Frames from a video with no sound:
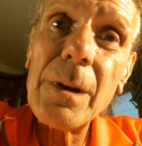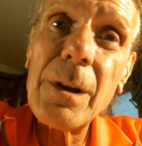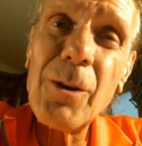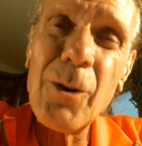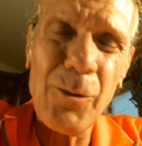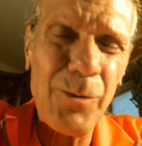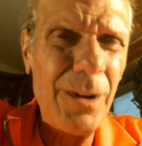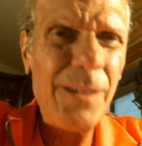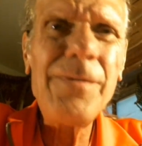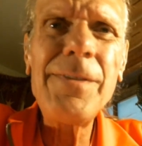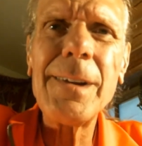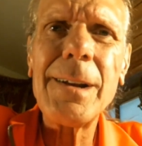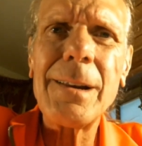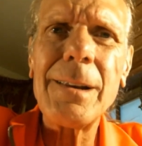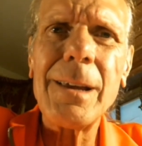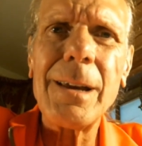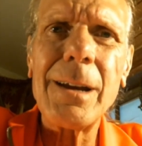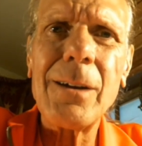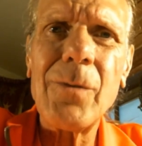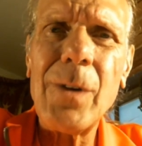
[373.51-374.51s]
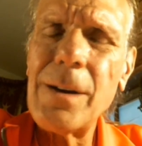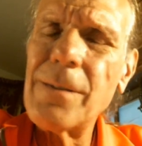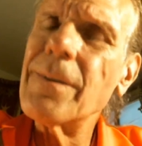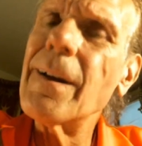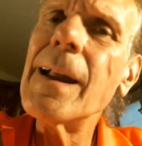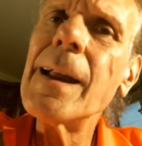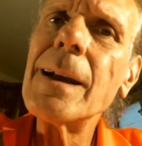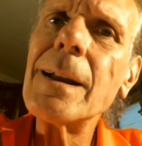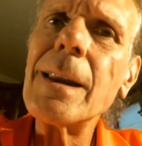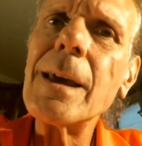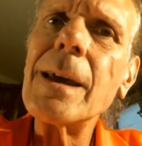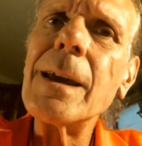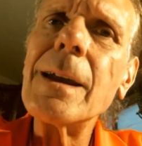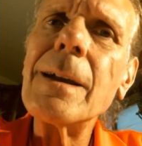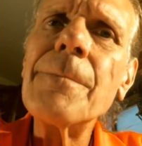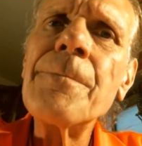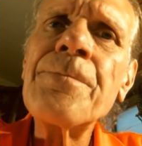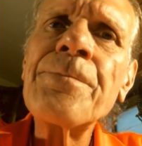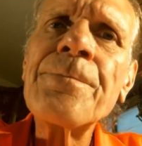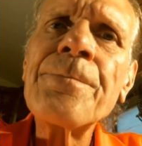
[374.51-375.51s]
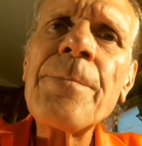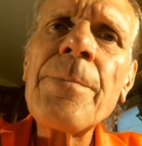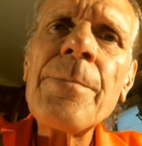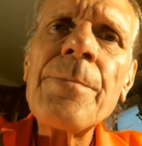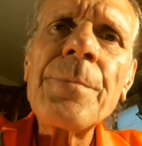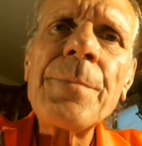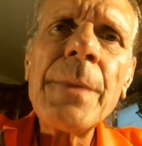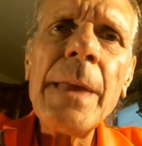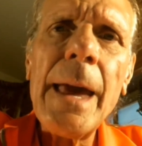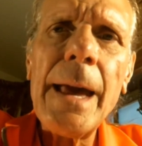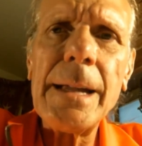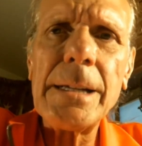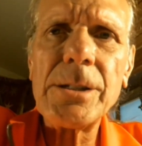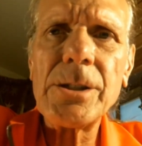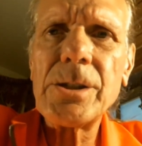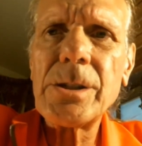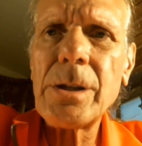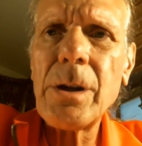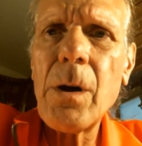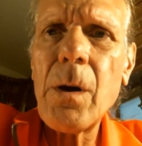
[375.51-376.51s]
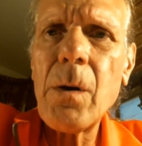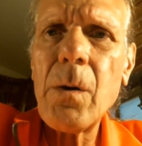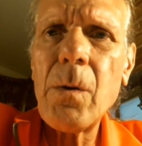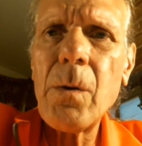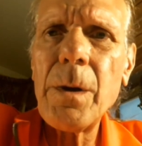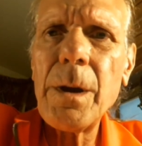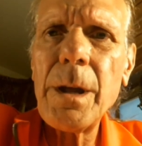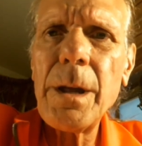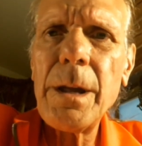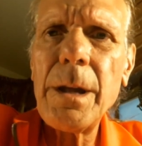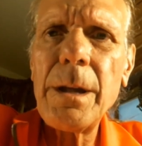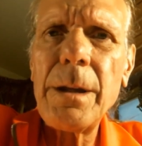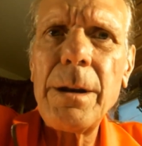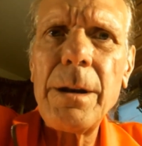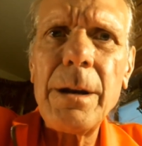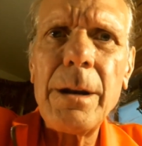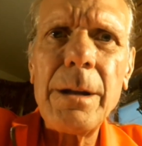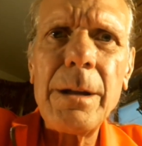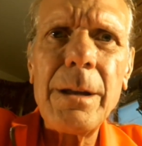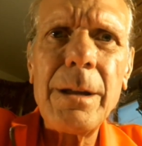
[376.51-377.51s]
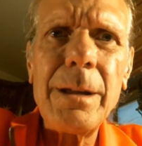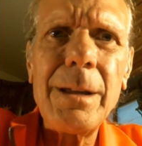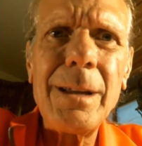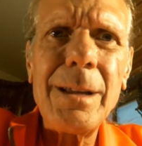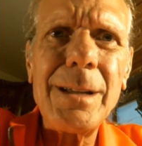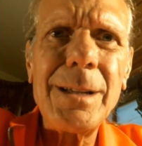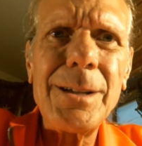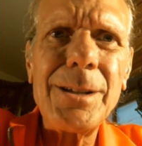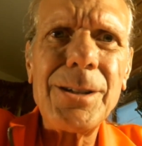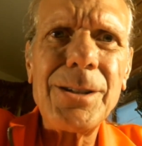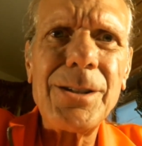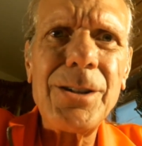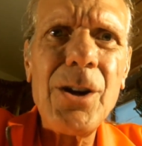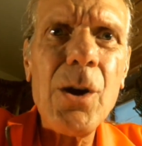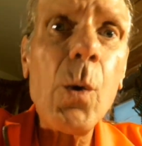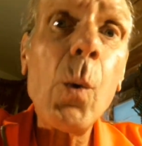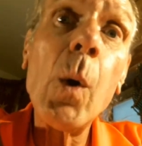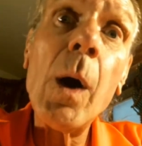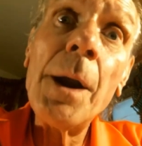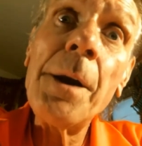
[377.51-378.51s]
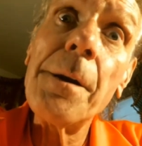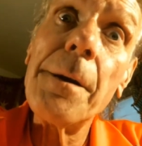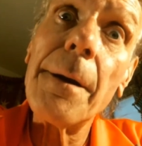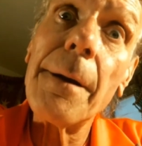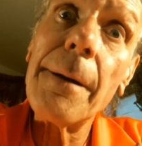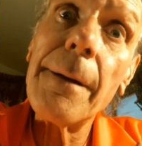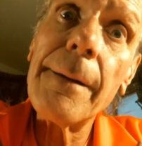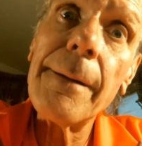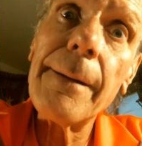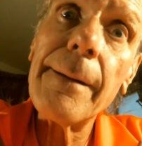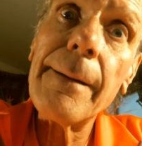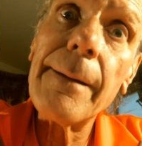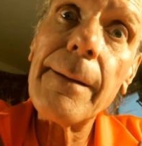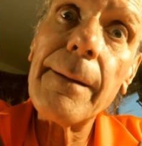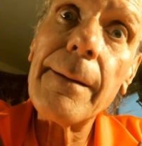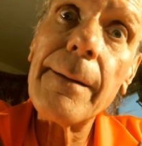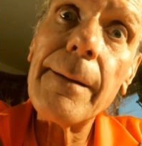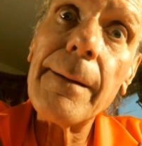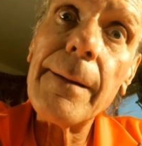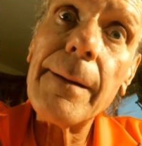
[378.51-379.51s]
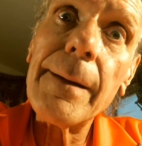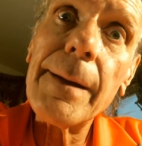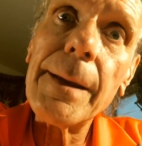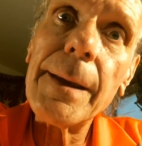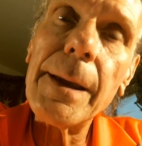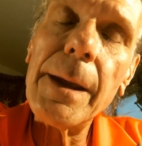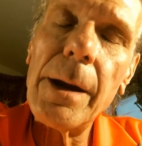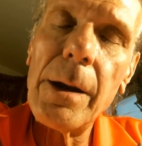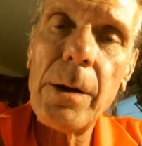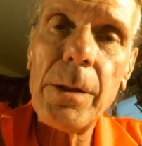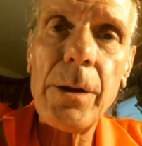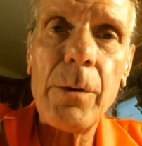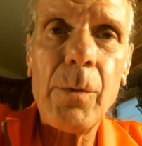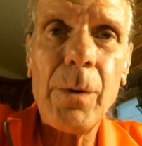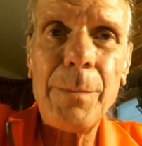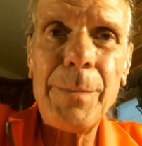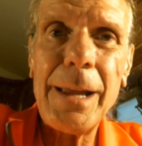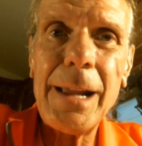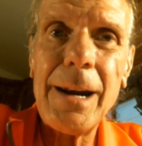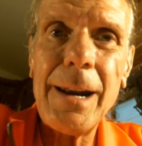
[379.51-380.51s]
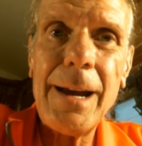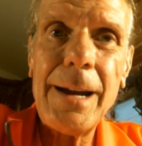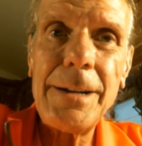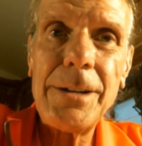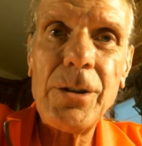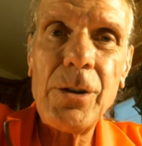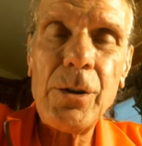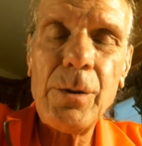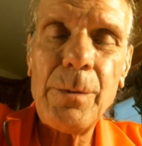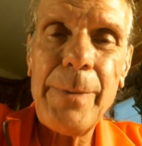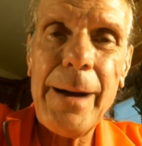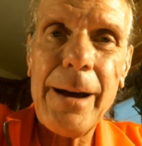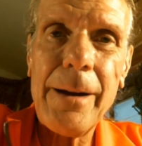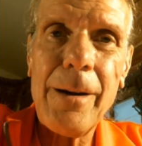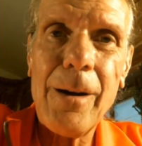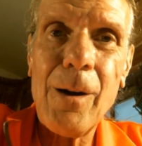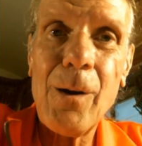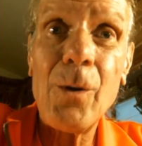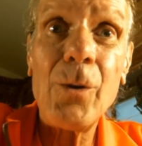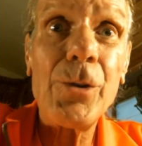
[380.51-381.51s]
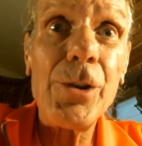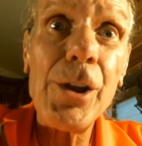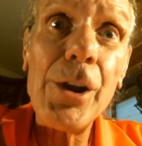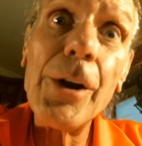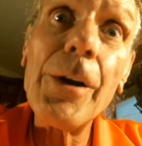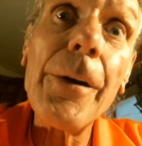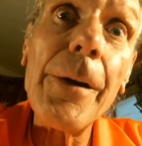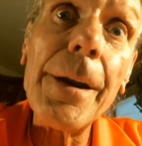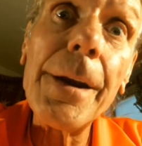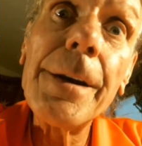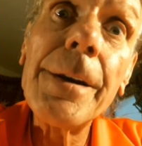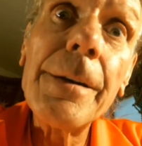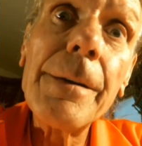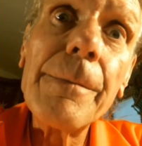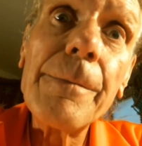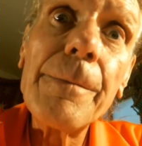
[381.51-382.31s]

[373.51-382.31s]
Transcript: horrifically, quite frankly. And so it is no wonder, you know, that we're being lied to about our own urine.